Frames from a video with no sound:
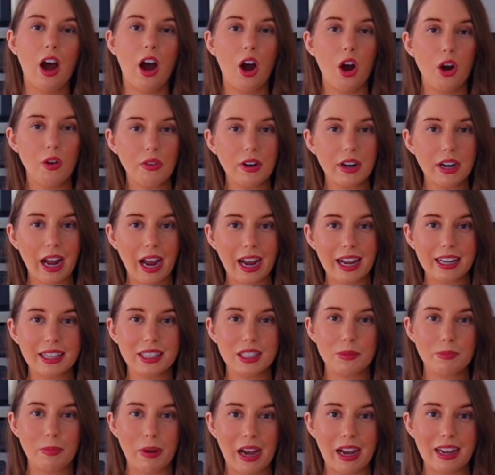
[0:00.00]
Overnight
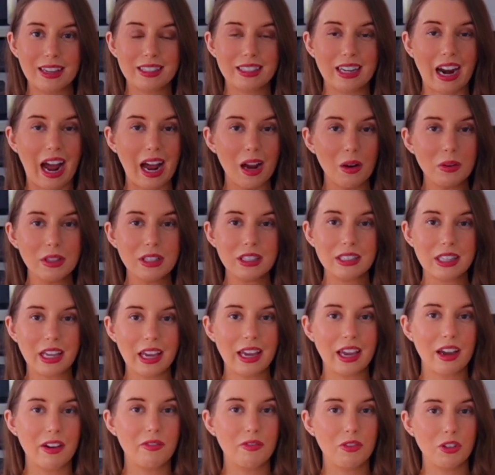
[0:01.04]
is best. I would
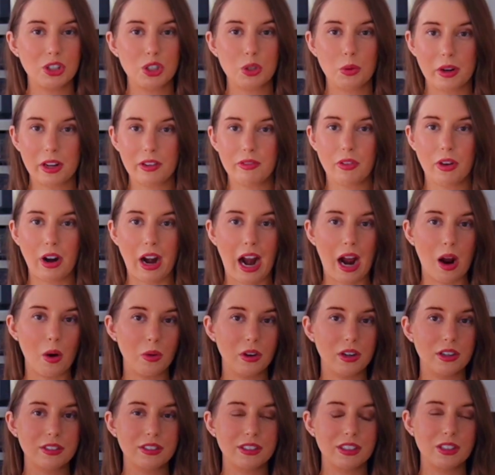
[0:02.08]
say a full 24
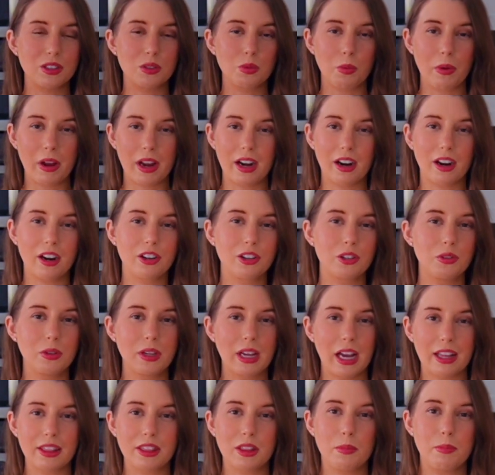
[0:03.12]
hours is where you
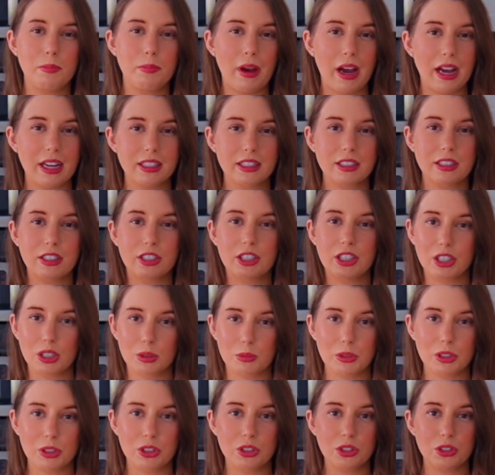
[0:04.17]
get the best
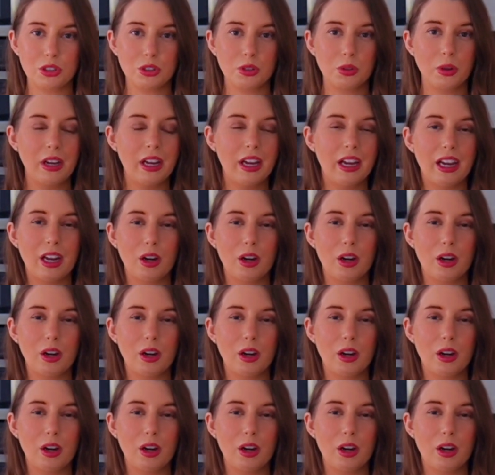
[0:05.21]
tiramisu.